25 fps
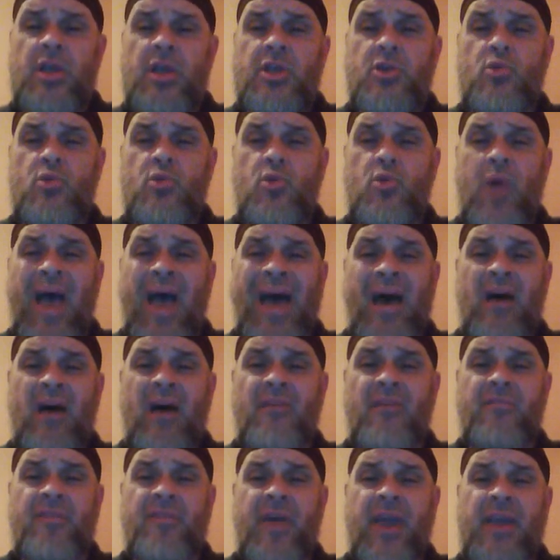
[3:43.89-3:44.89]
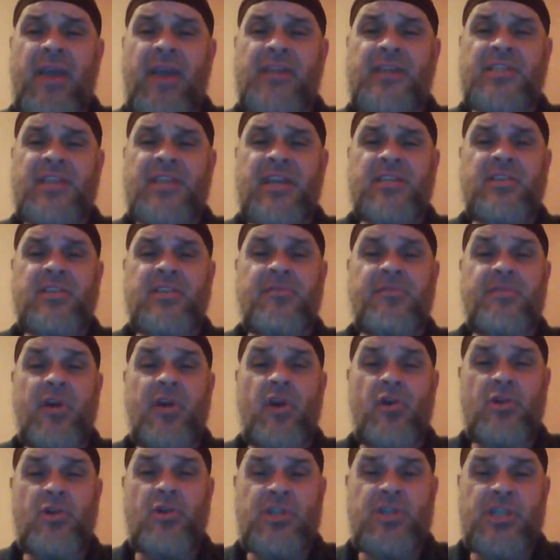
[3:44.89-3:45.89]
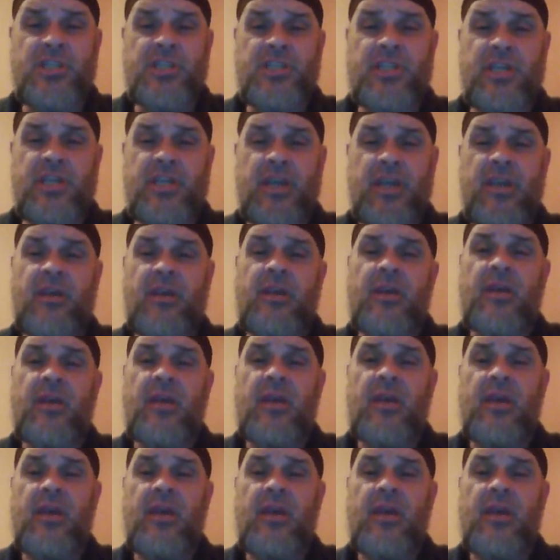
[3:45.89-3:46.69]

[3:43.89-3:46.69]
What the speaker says: you have a sense of urgency,